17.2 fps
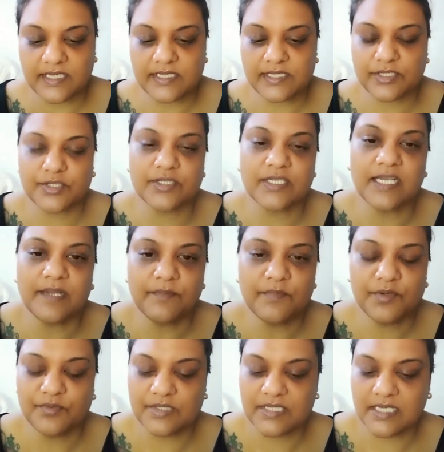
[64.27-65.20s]
Today I'm
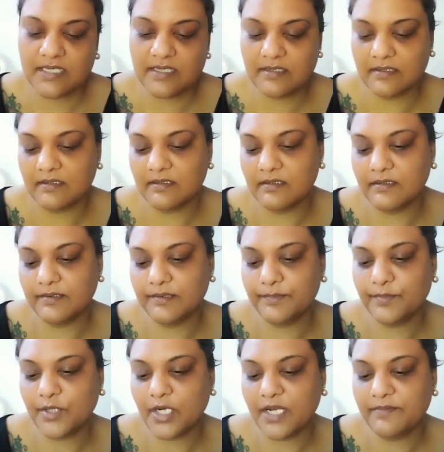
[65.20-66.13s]
using a
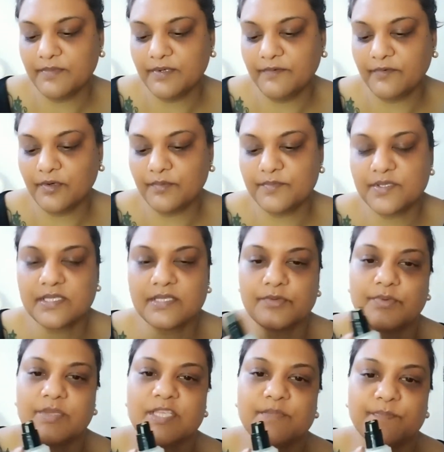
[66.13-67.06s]
primer from
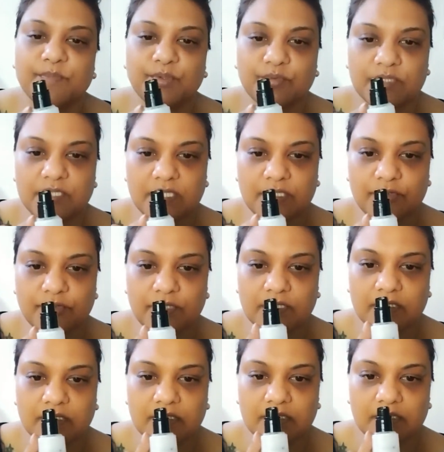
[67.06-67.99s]
Swiss Beauty
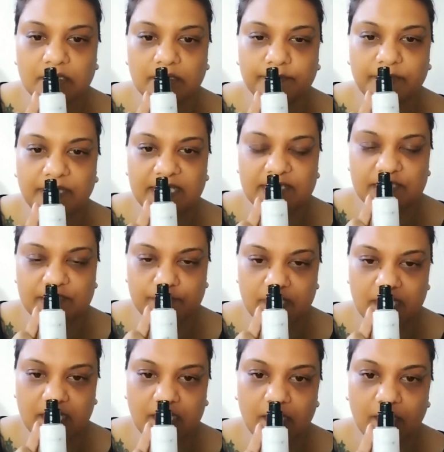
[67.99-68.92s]
Real Base
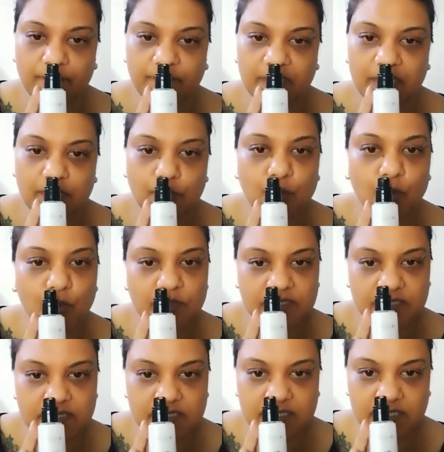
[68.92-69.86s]
Makeup in
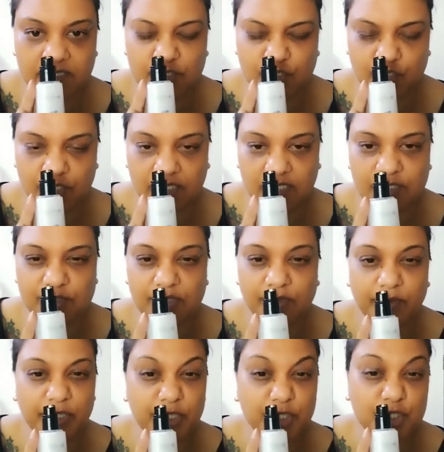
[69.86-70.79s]
golden tint shade. So I
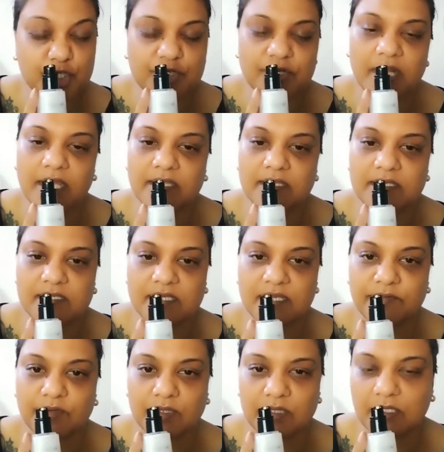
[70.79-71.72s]
wanted to try this. I've
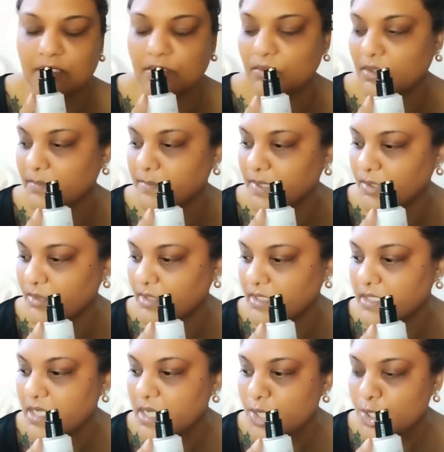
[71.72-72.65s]
heard a lot about it,
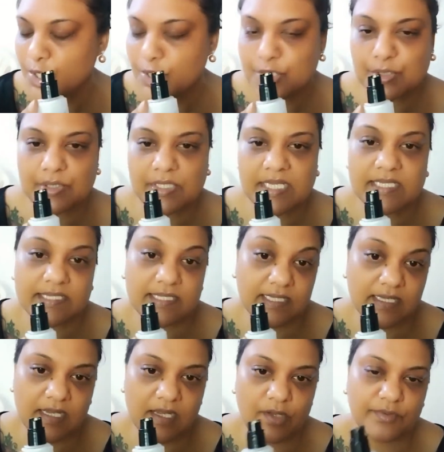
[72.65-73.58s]
so let's see
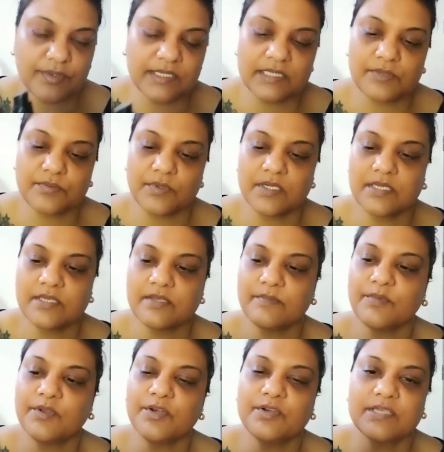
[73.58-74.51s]
how this works. I'm
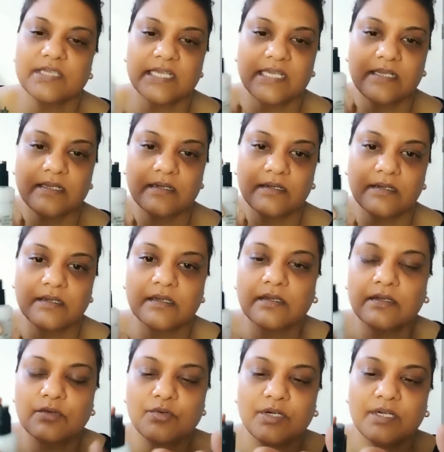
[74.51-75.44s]
going to take a
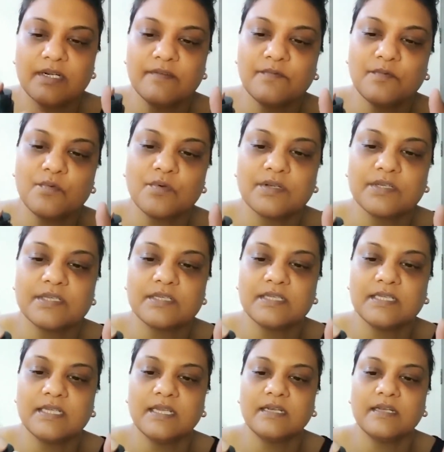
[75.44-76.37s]
good enough quantity
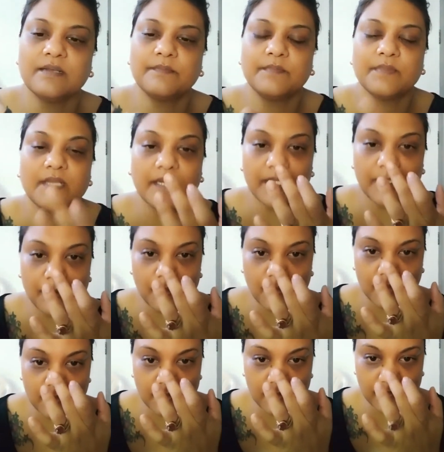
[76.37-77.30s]
and apply it all
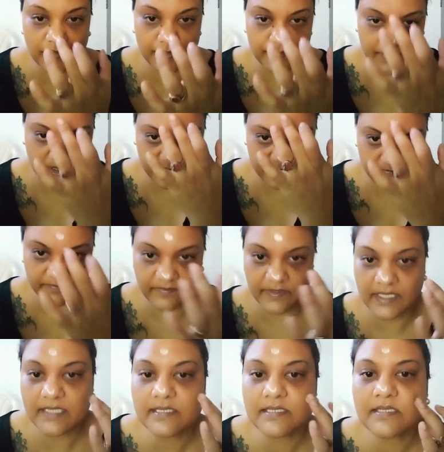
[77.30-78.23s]
over my
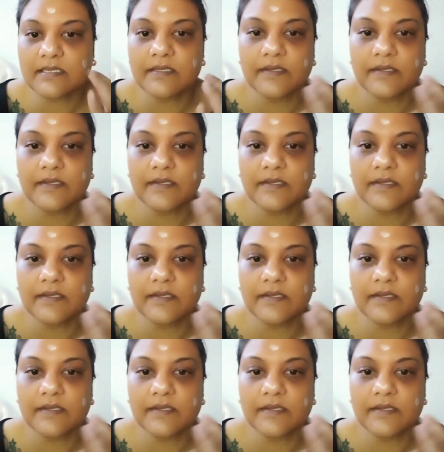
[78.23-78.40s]
face,